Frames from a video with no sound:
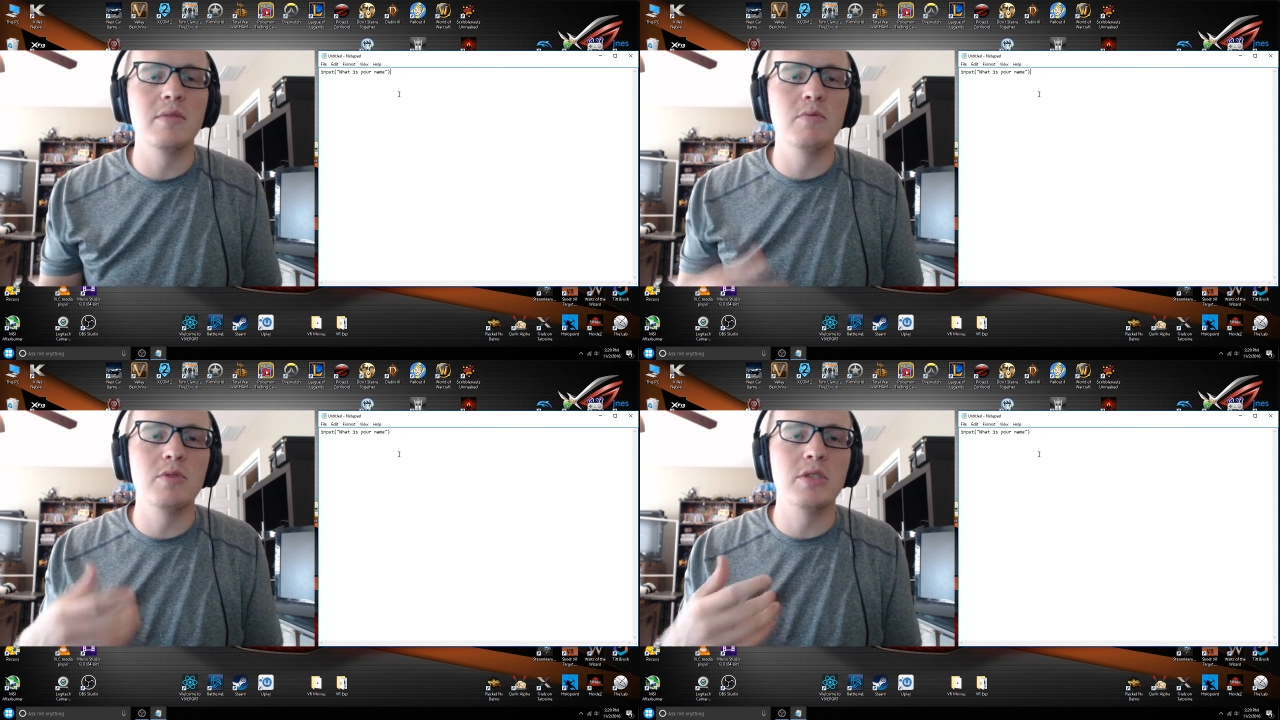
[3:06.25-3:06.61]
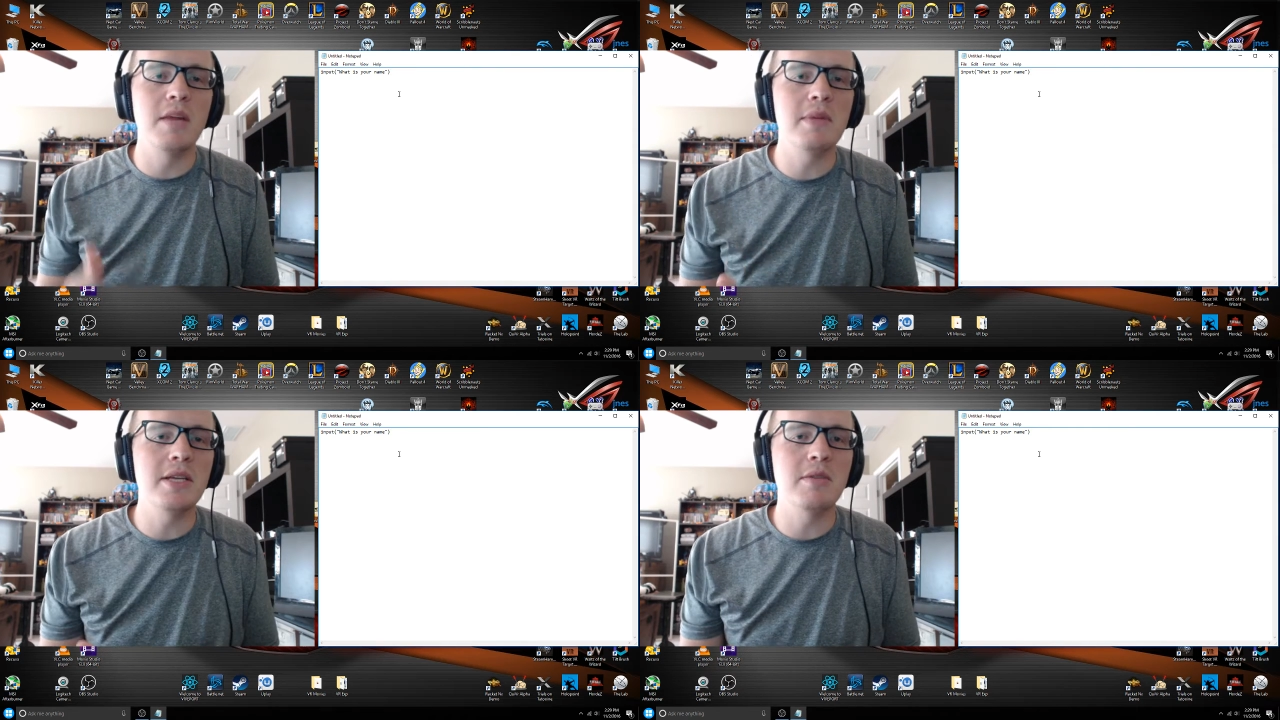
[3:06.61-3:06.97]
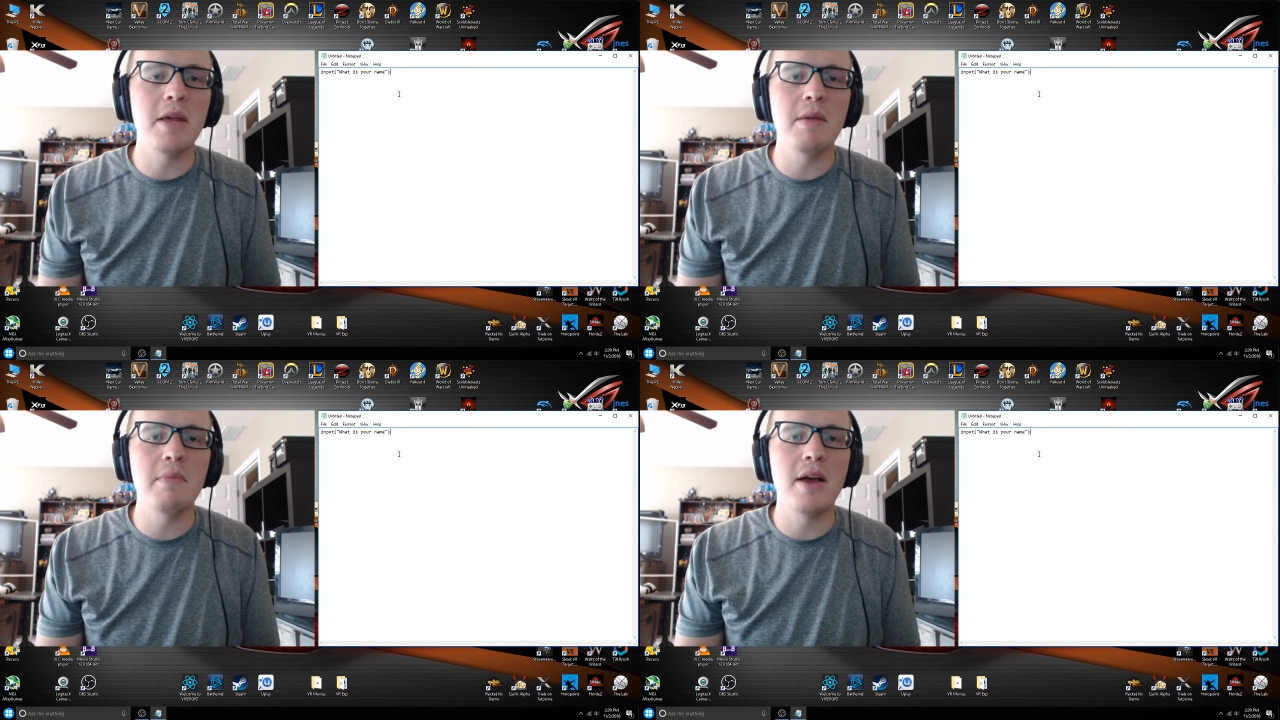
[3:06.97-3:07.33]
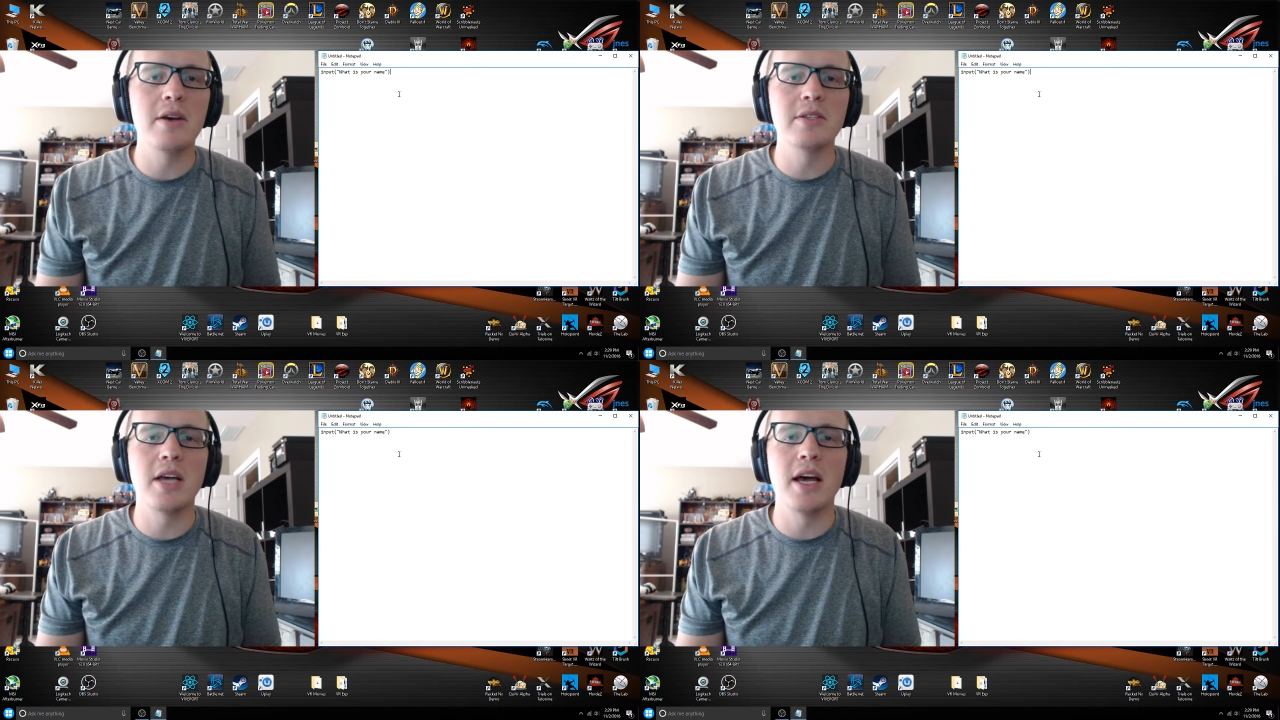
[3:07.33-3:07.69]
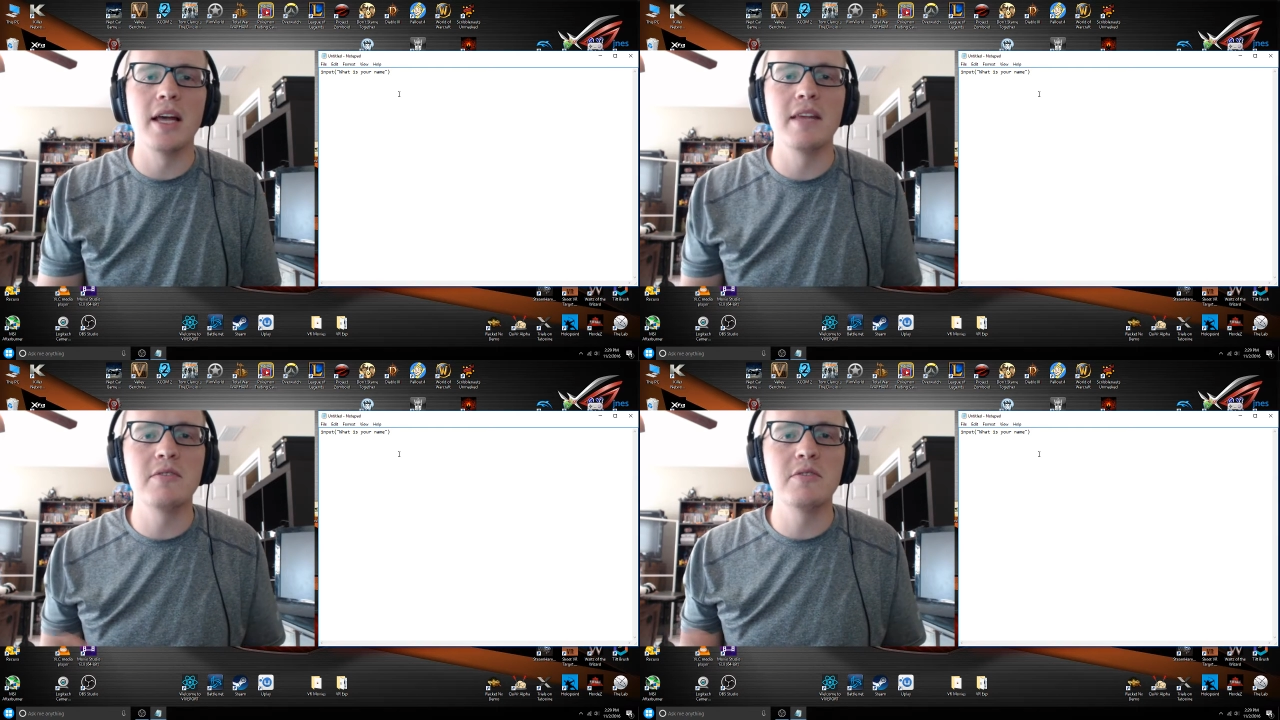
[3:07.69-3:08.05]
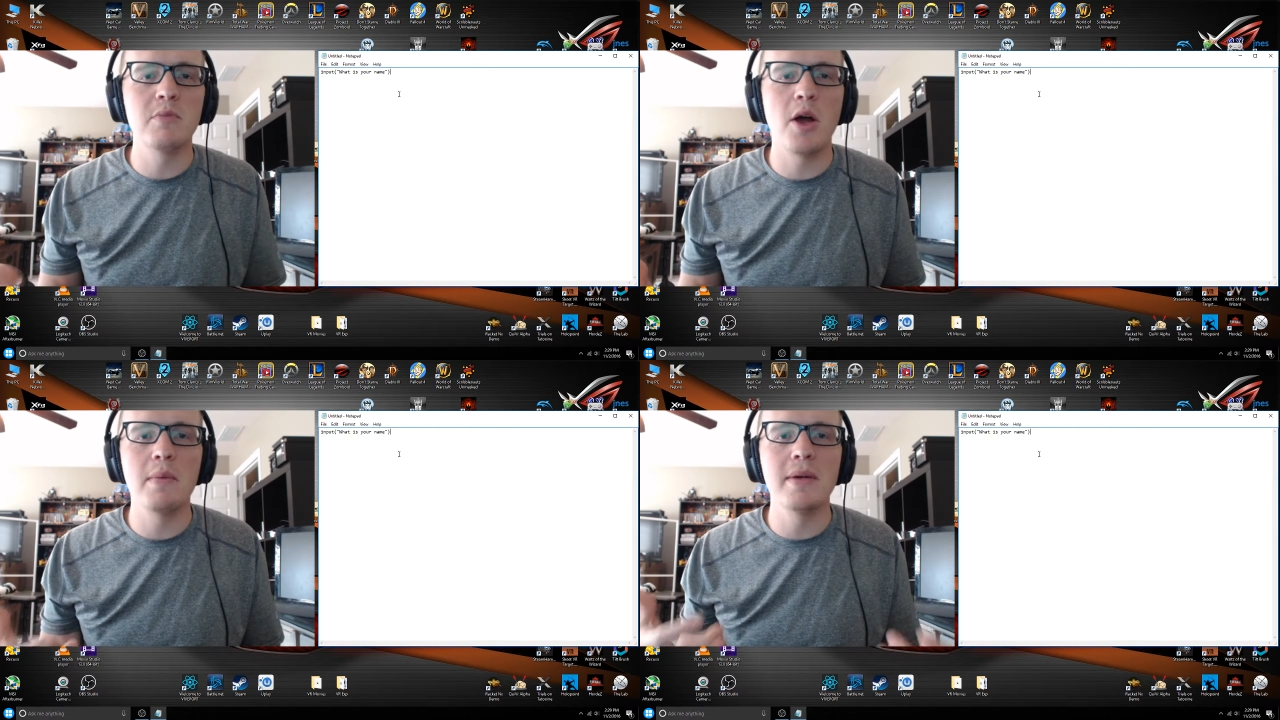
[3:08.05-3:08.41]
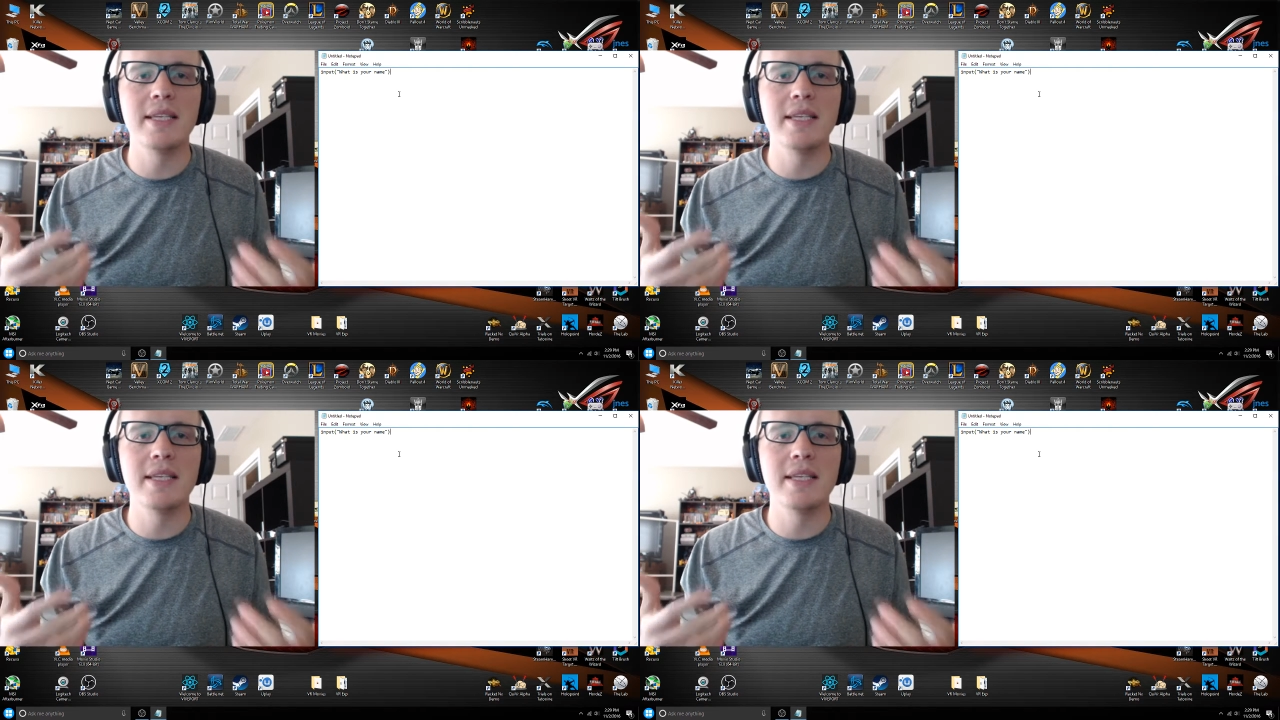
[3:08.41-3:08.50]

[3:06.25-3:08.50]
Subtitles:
Send me some emails, leave some comments,